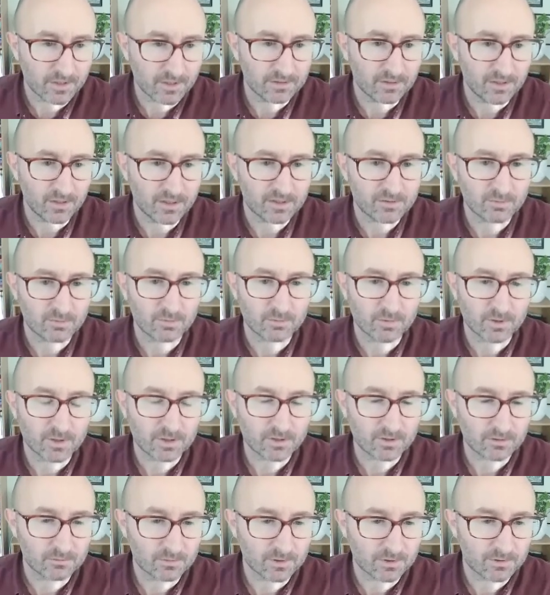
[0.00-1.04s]
engagement work,
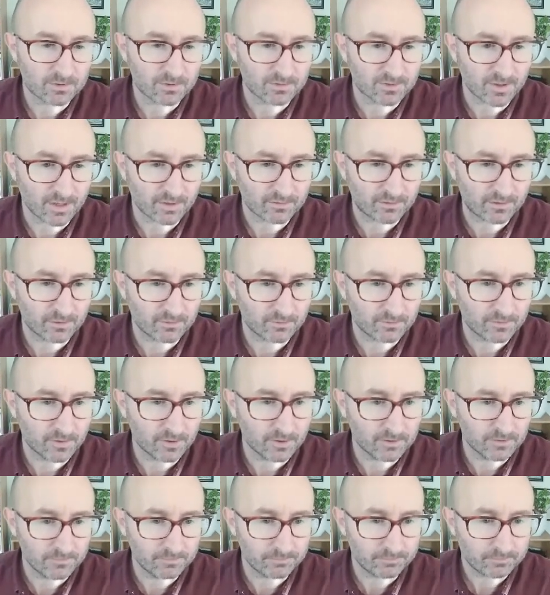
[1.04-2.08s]
which is excellent
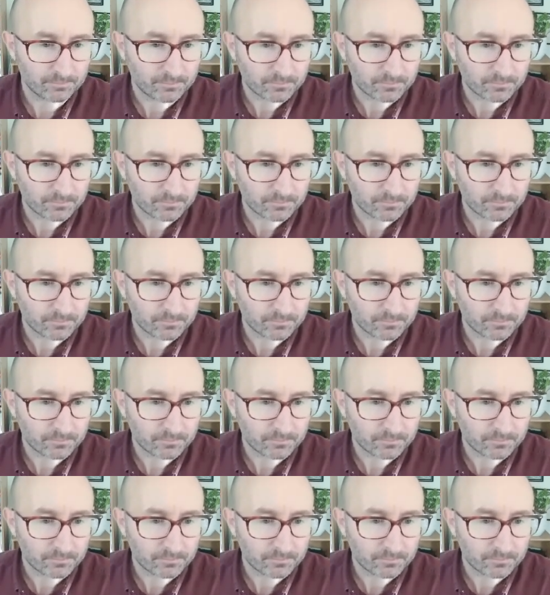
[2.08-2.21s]
fun.